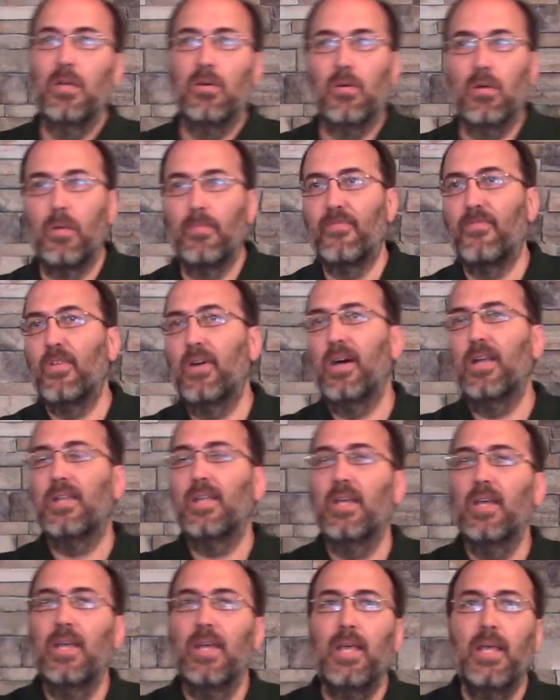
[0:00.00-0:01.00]
or up
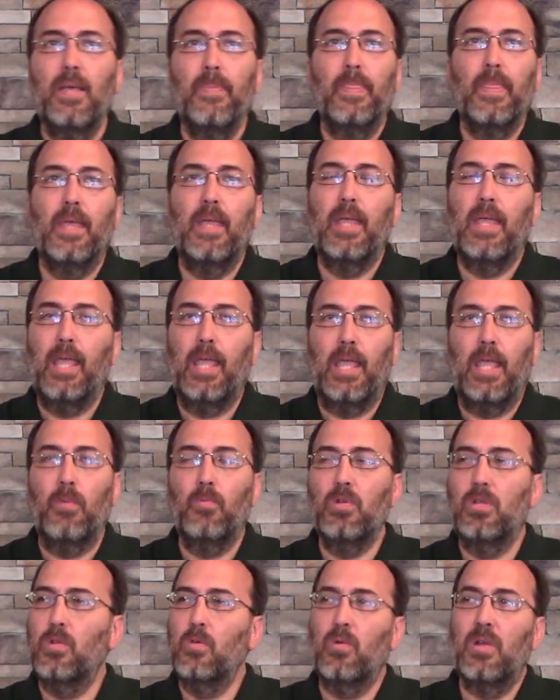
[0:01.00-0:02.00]
front, he
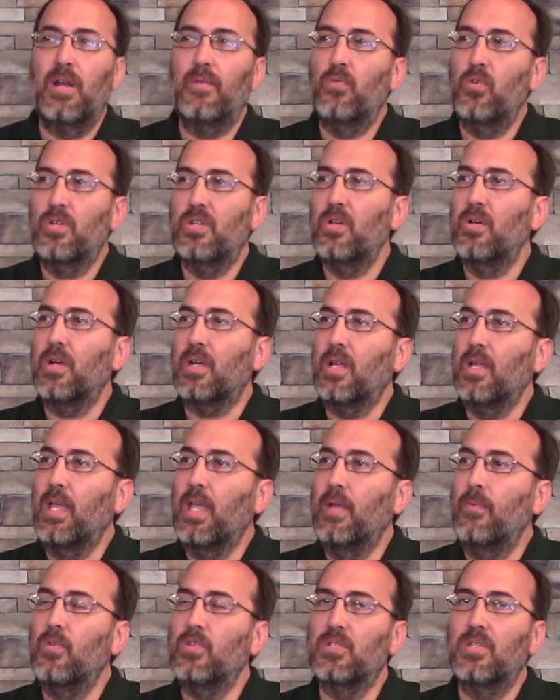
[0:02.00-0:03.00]
would do whatever it took.
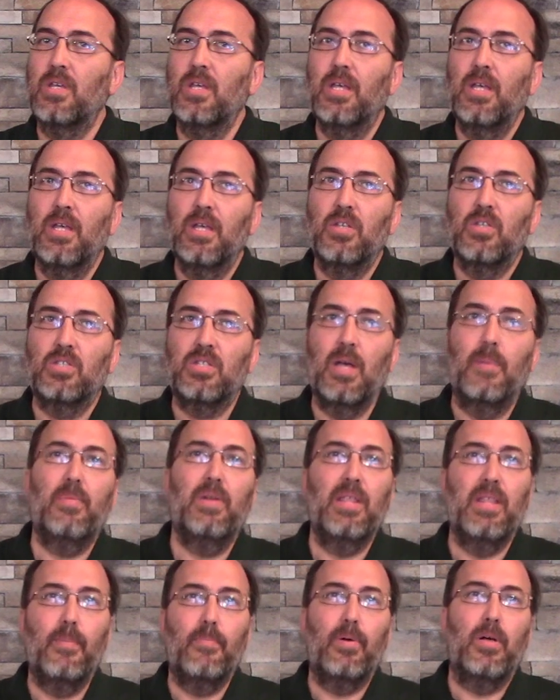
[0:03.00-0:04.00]
He was
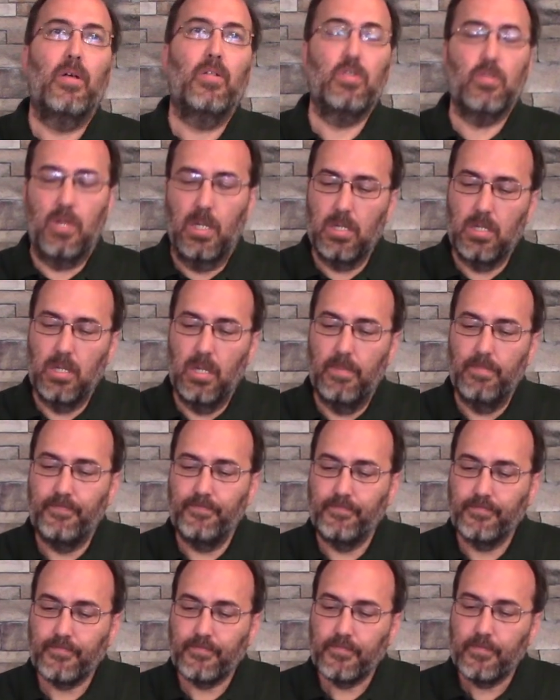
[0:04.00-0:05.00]
somebody that Paul trusted
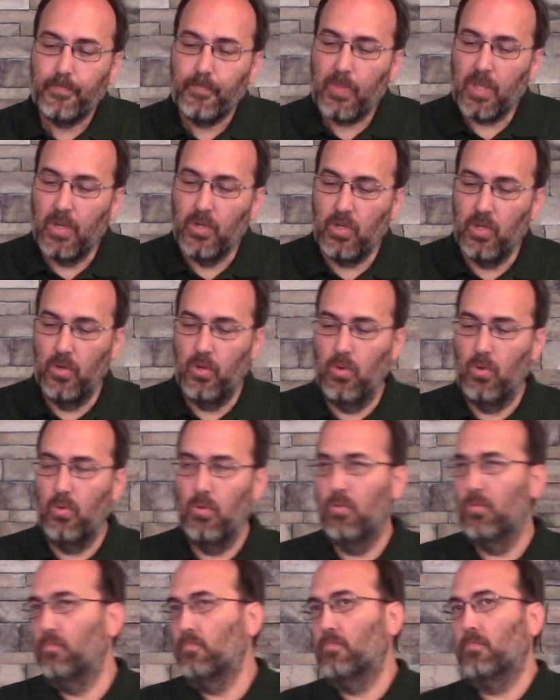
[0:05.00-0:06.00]

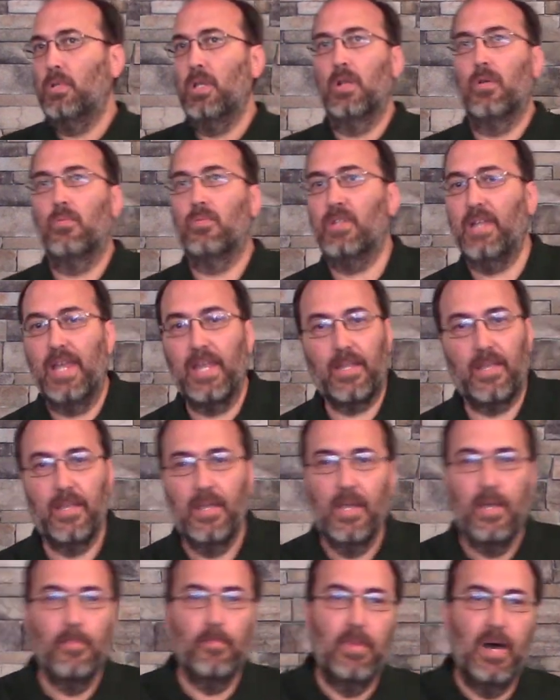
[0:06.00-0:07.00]
to, you know, take
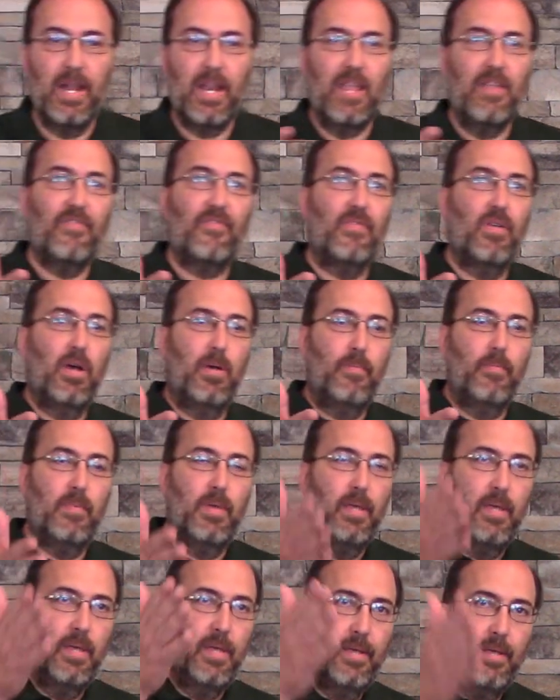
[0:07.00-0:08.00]
money from
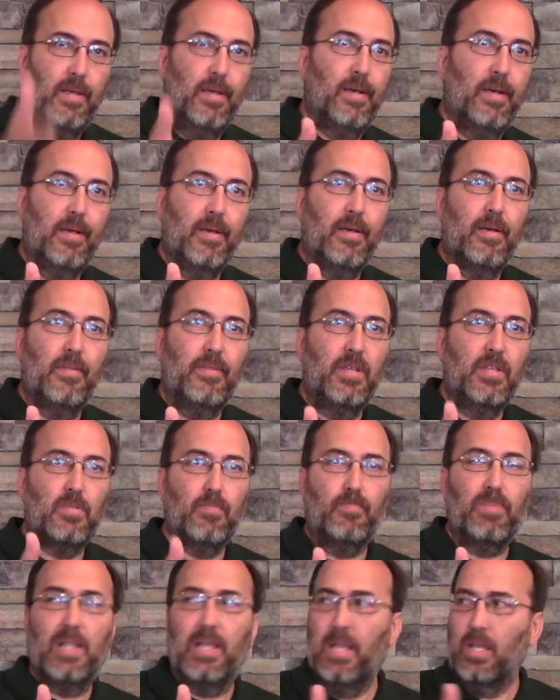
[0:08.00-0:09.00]
this
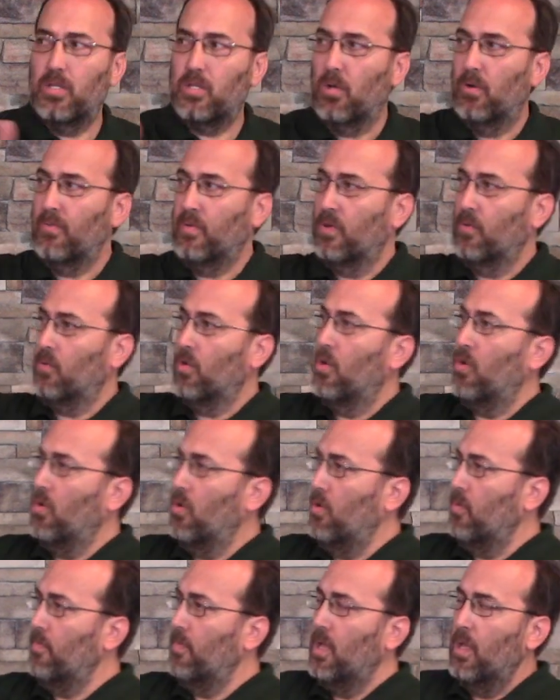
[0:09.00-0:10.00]
place over to
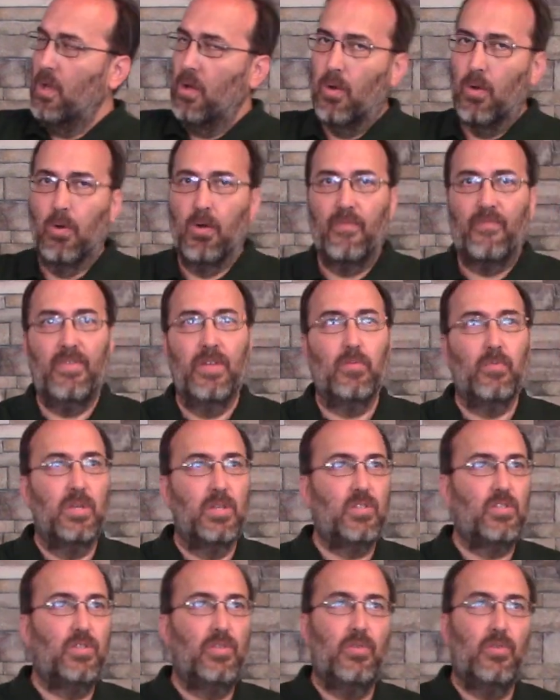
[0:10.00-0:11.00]
Rome, or if it
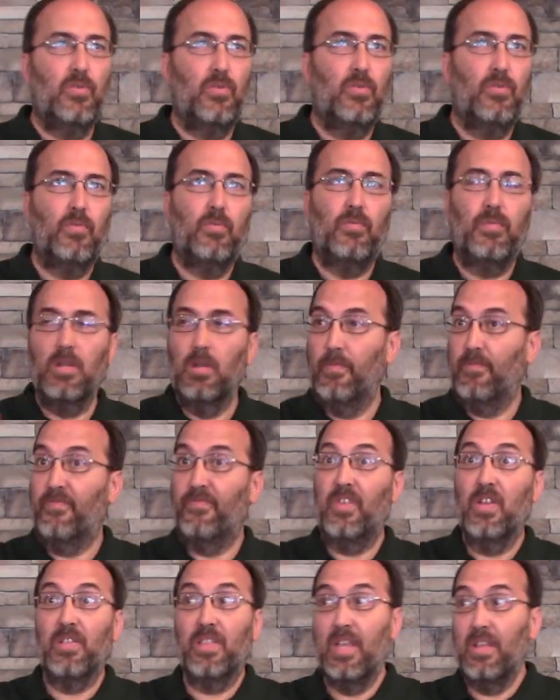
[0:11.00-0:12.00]
was to, you know,
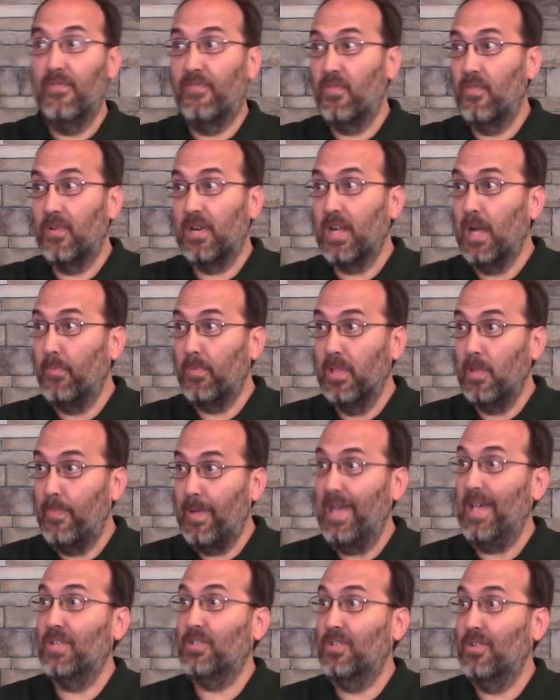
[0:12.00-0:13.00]
fill in for a couple of
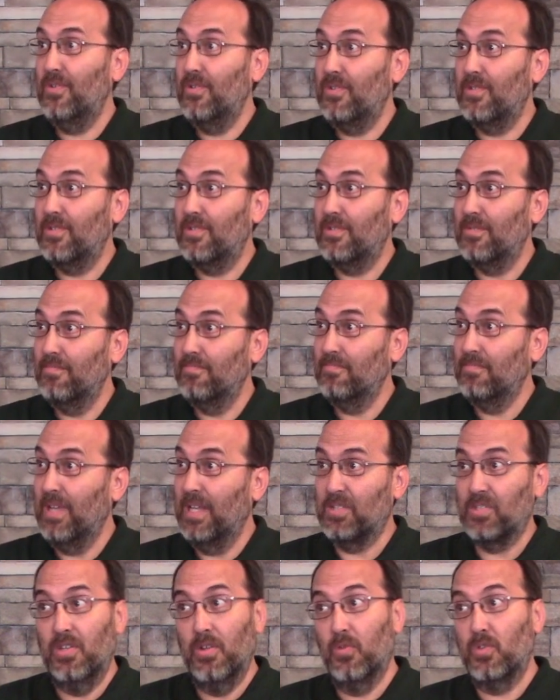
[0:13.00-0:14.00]
pastors,
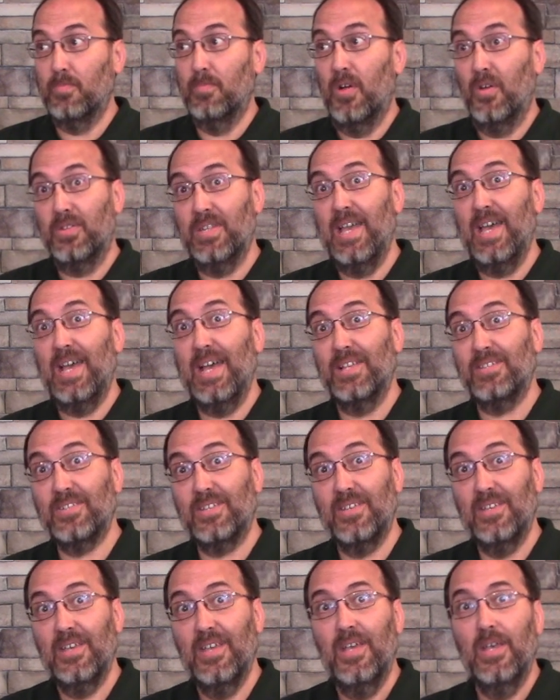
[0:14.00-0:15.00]
that's no small
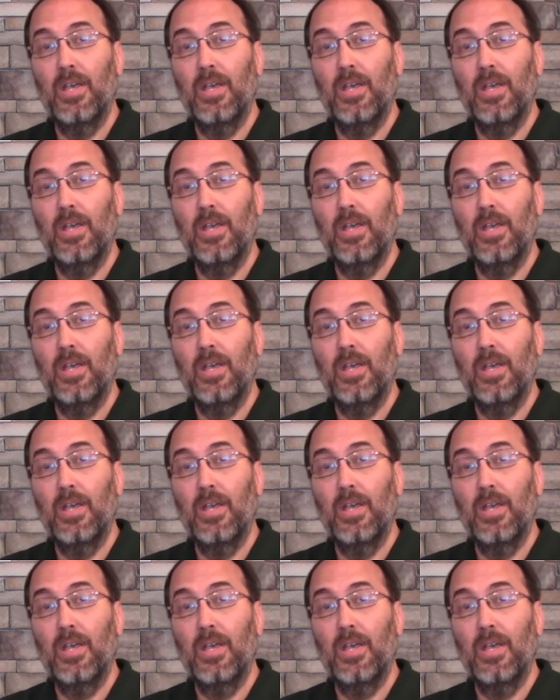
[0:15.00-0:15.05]
task,